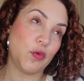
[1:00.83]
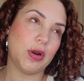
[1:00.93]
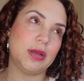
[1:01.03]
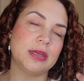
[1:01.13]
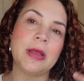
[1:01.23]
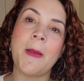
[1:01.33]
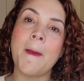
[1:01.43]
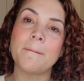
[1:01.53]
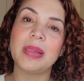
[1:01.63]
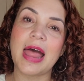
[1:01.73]
for a
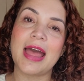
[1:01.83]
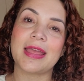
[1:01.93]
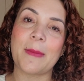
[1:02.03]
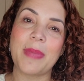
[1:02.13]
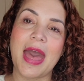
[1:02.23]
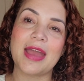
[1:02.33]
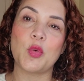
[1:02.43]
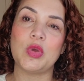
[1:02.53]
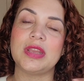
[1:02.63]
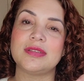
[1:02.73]
black
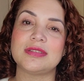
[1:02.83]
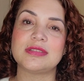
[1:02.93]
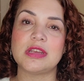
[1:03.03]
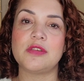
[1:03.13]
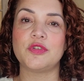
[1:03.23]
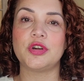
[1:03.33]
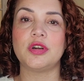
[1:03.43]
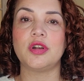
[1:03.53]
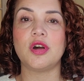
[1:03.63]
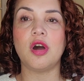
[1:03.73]
bag with
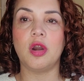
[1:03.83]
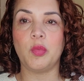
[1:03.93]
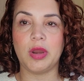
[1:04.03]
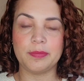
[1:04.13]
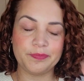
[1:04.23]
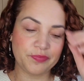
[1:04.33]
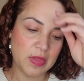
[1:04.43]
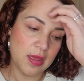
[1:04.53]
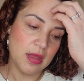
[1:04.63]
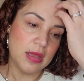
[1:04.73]
silver hardware.
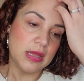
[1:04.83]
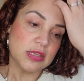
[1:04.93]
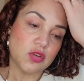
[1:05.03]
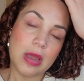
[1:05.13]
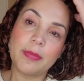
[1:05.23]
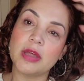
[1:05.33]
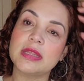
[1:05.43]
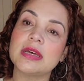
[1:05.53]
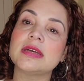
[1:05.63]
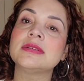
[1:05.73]
So I bought
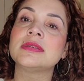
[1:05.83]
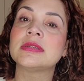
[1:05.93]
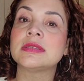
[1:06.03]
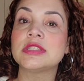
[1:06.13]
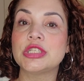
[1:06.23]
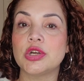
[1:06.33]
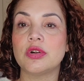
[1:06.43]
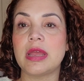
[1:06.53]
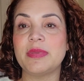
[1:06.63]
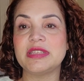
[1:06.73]
the
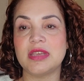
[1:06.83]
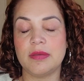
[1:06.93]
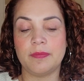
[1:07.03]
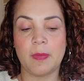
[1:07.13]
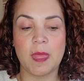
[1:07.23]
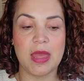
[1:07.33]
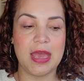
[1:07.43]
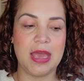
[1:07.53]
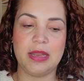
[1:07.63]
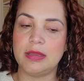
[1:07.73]
Dior ABC,
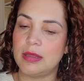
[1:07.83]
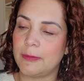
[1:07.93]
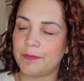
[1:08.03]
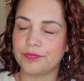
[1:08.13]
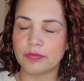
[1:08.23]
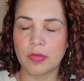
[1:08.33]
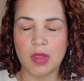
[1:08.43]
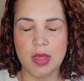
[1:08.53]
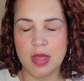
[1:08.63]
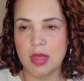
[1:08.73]
and
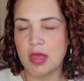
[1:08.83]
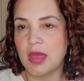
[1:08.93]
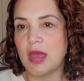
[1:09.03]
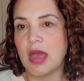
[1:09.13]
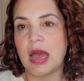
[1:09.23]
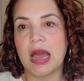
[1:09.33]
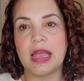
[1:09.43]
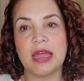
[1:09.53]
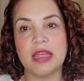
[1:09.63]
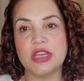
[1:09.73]
I
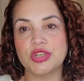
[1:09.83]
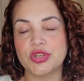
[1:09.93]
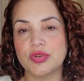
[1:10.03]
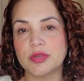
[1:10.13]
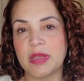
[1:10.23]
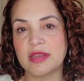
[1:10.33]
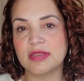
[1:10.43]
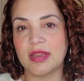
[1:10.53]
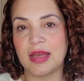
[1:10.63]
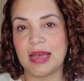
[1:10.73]
had issues
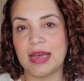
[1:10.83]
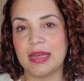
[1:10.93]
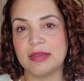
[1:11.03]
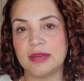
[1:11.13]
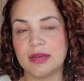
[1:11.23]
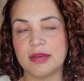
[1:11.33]
because it had